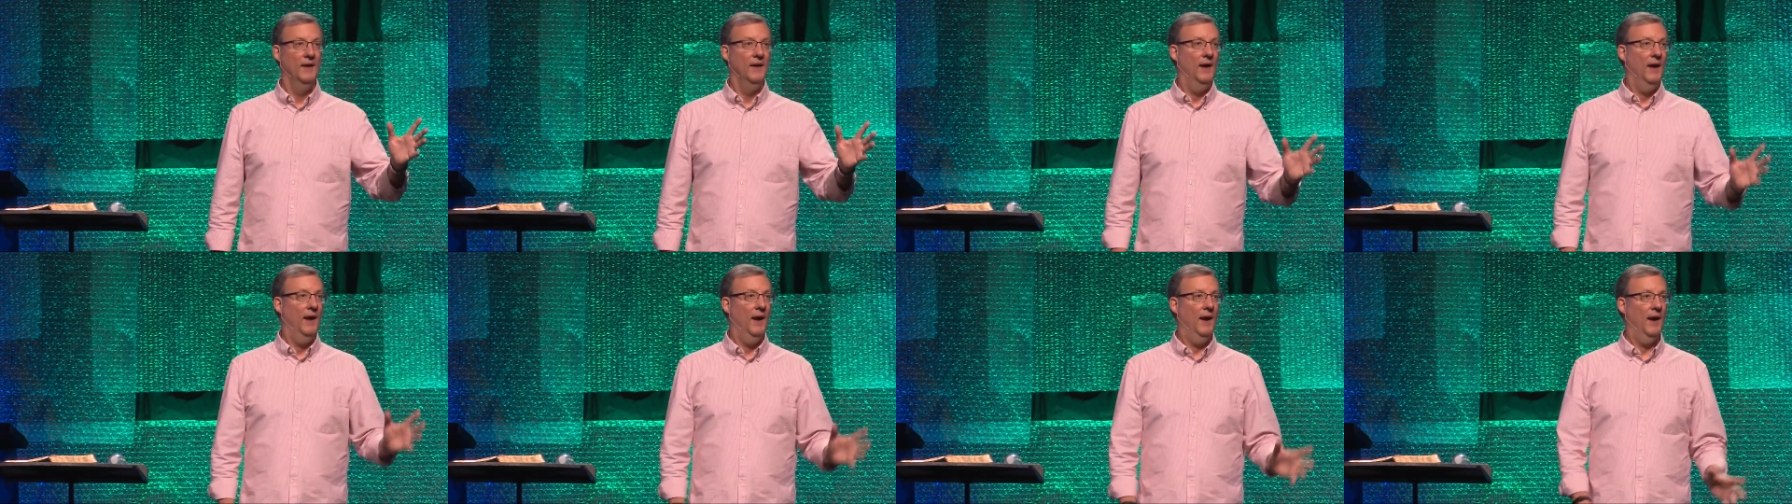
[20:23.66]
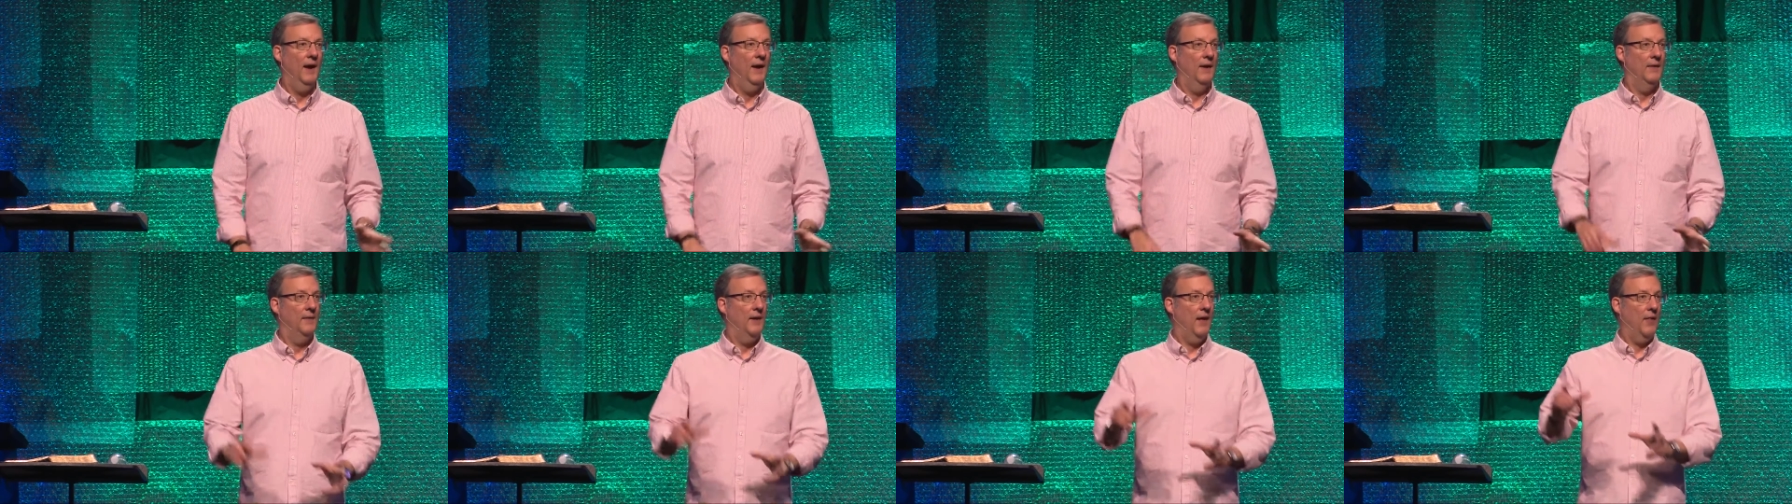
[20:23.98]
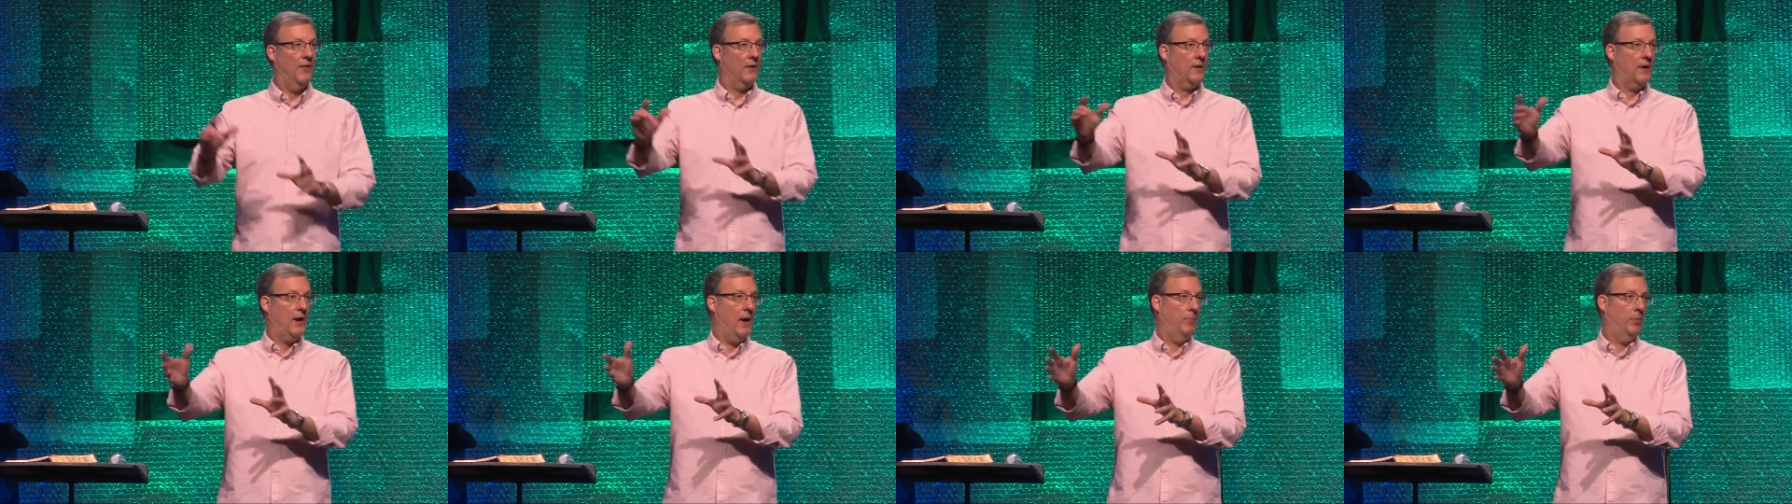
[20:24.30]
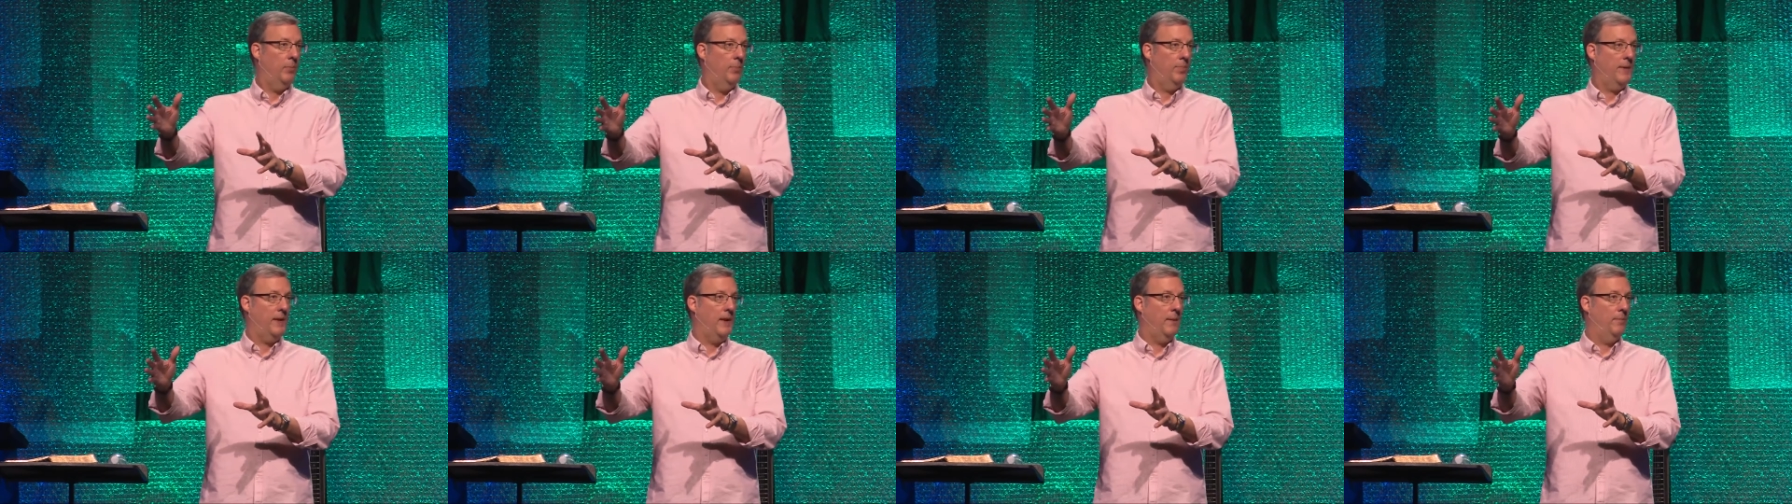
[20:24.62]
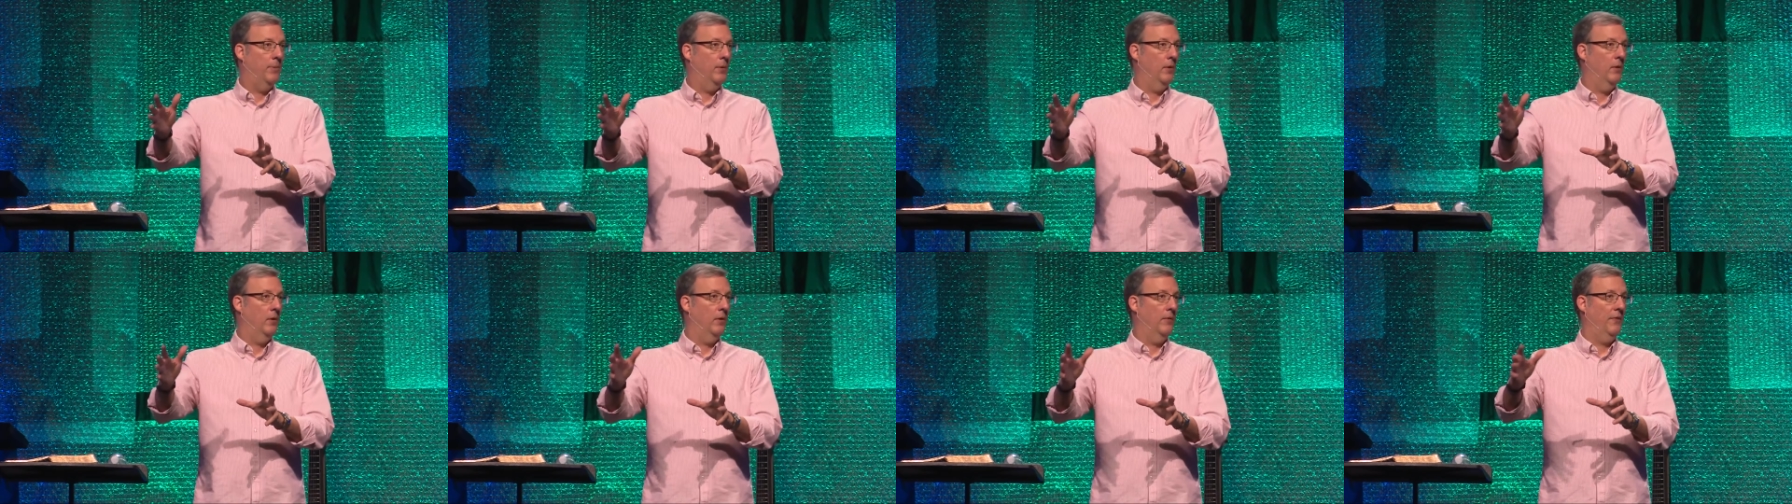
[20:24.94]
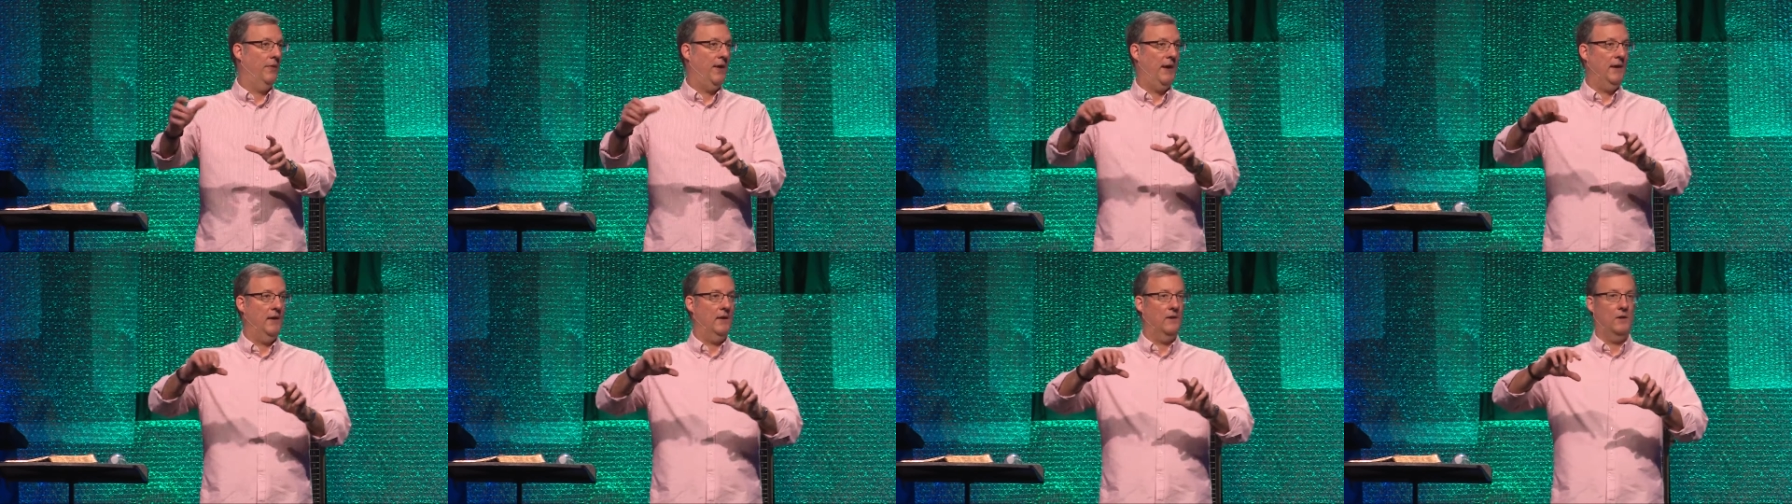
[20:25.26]
Uh, another couple people,
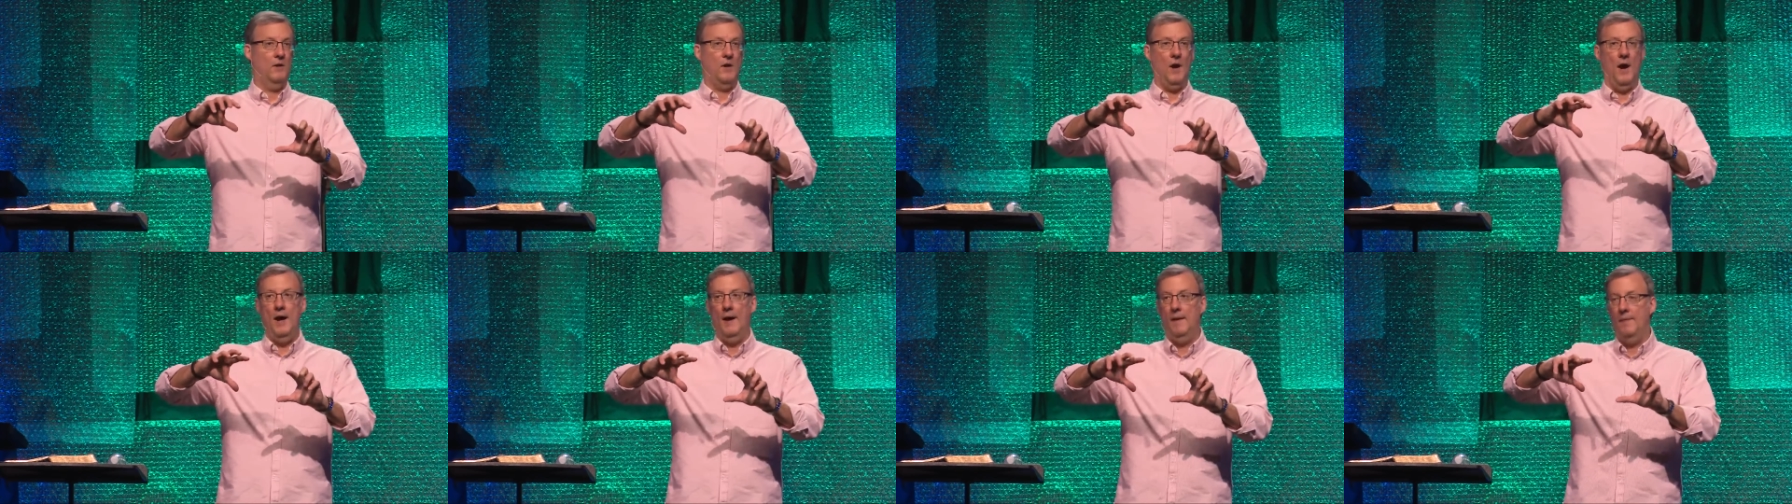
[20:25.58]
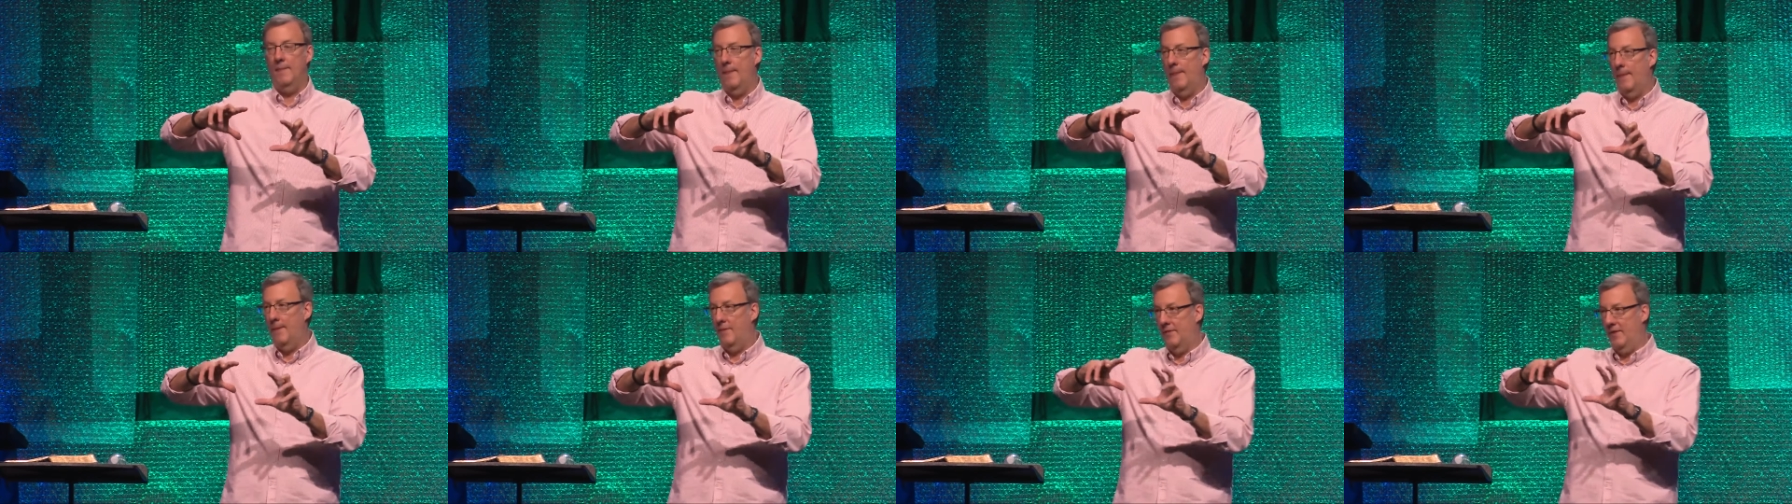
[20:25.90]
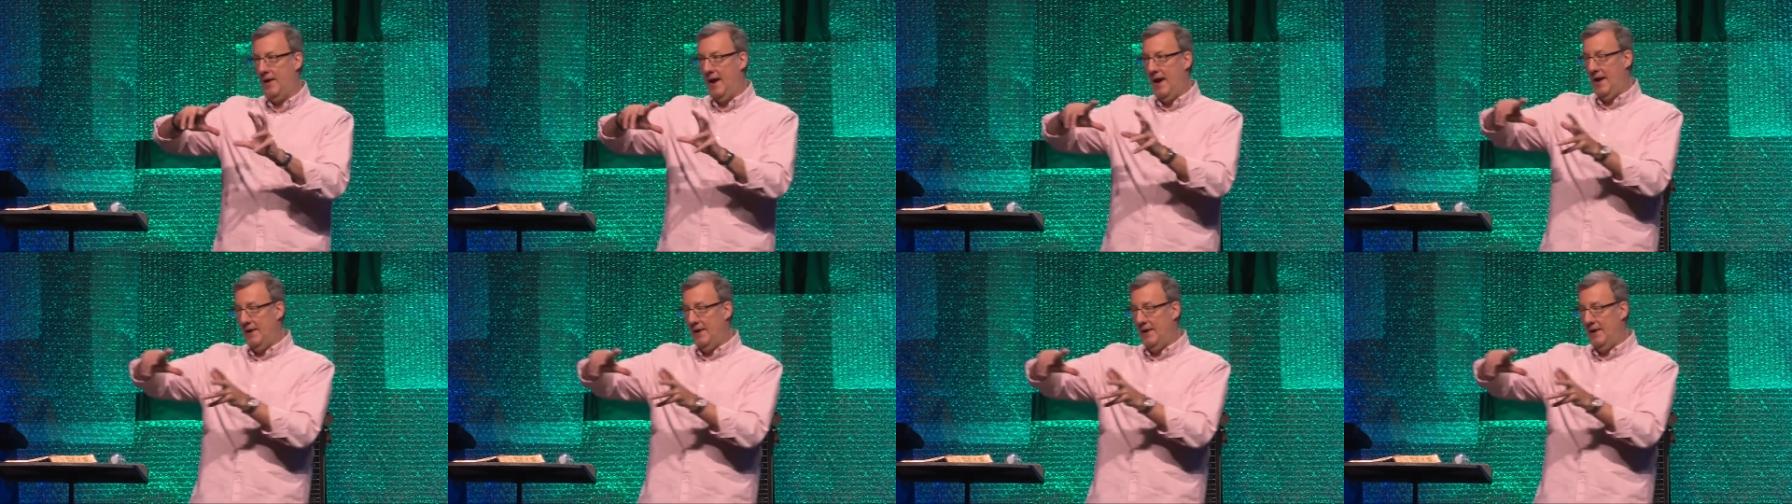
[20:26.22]
they got the